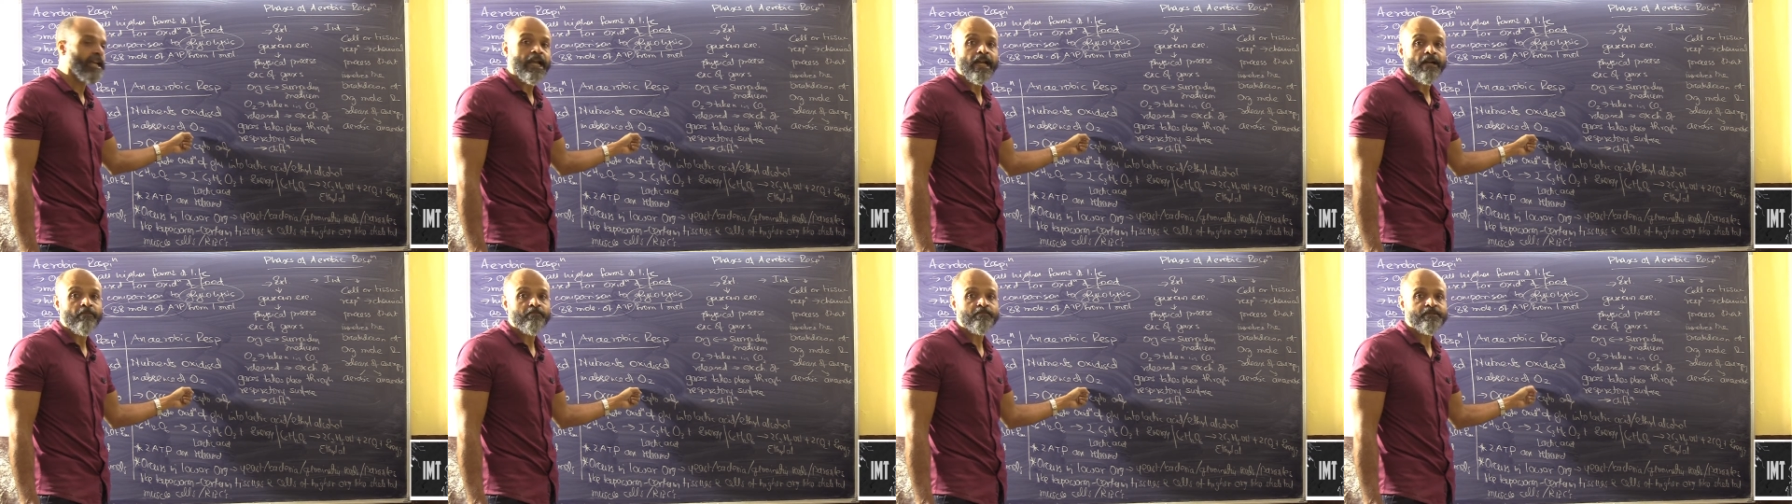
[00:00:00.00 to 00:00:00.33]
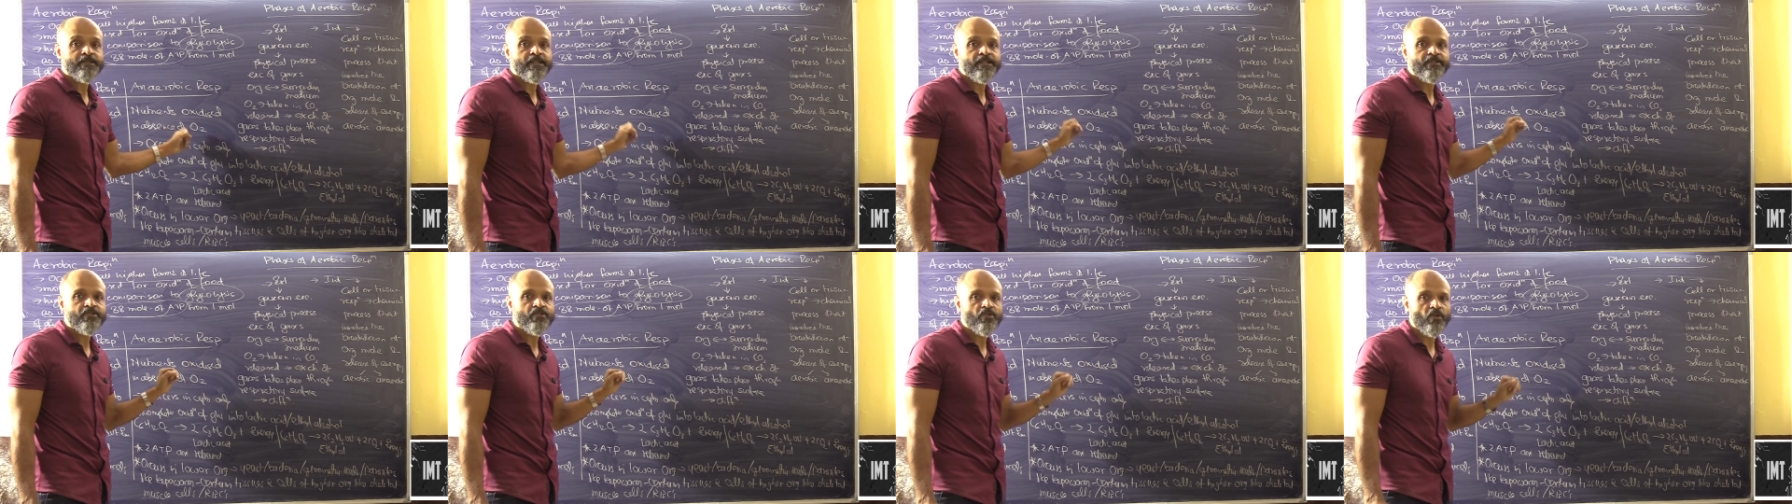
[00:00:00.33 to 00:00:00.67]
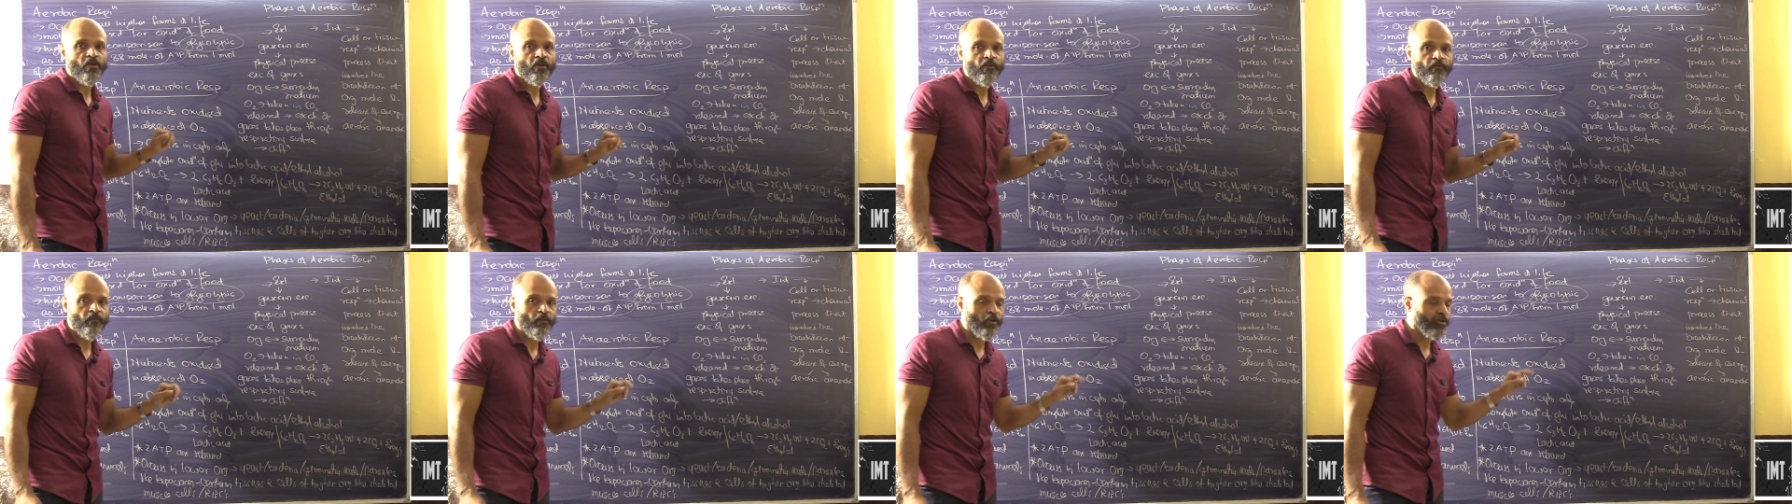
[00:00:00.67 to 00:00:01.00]
absence
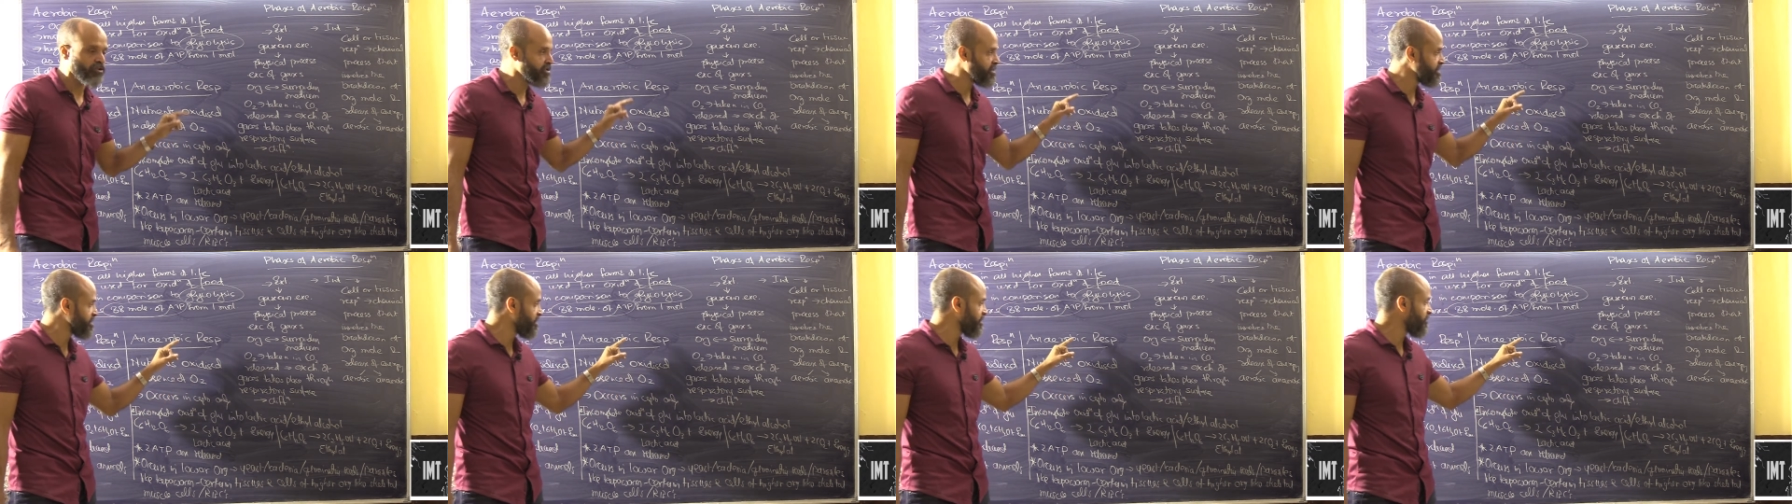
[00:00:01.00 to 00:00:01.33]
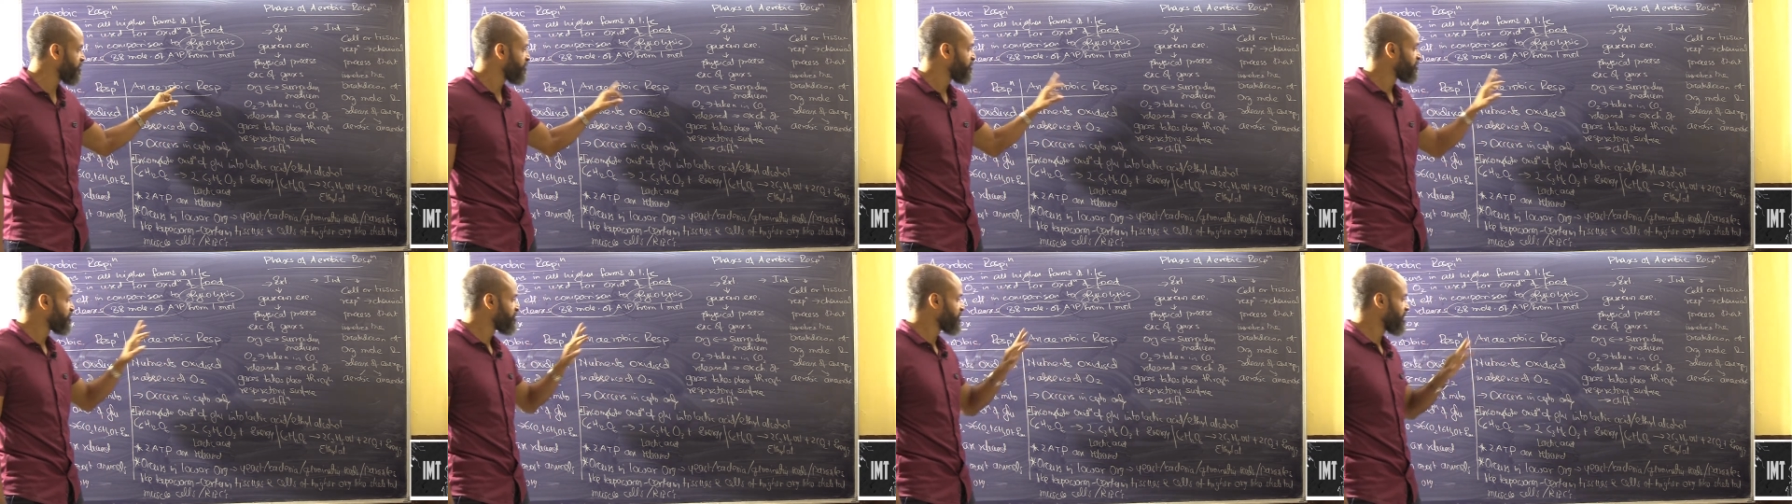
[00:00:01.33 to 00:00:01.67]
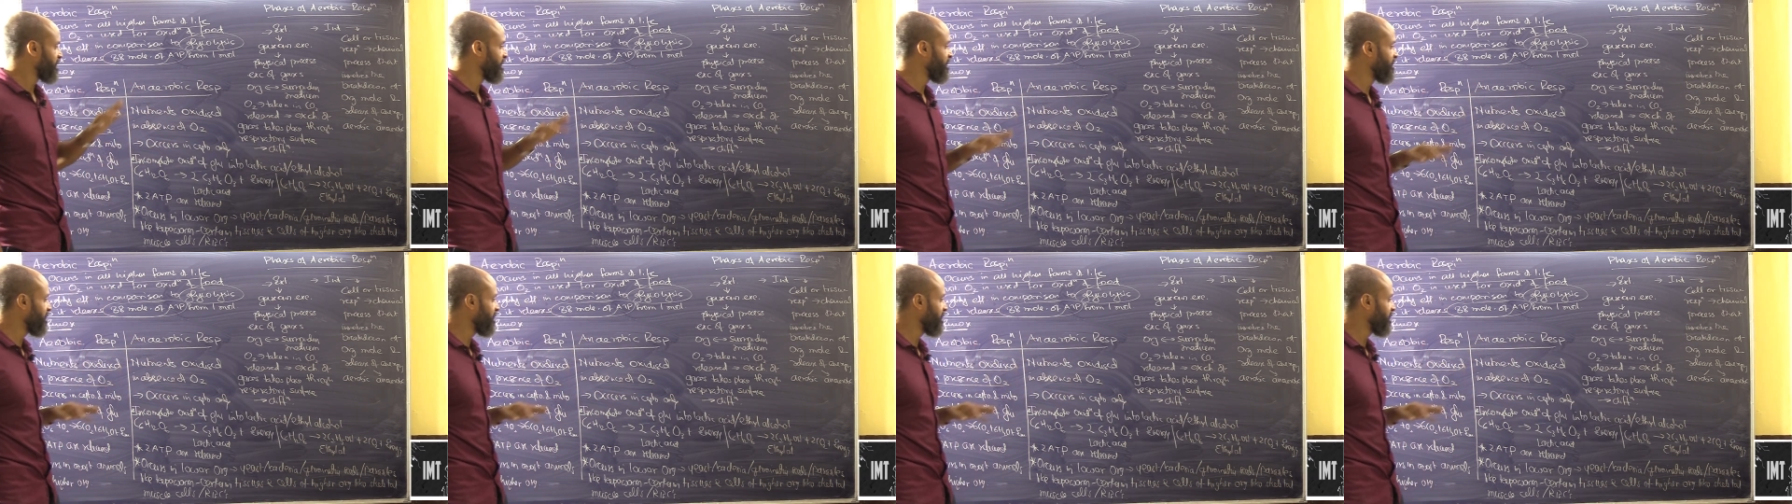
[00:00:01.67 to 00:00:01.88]
of oxygen in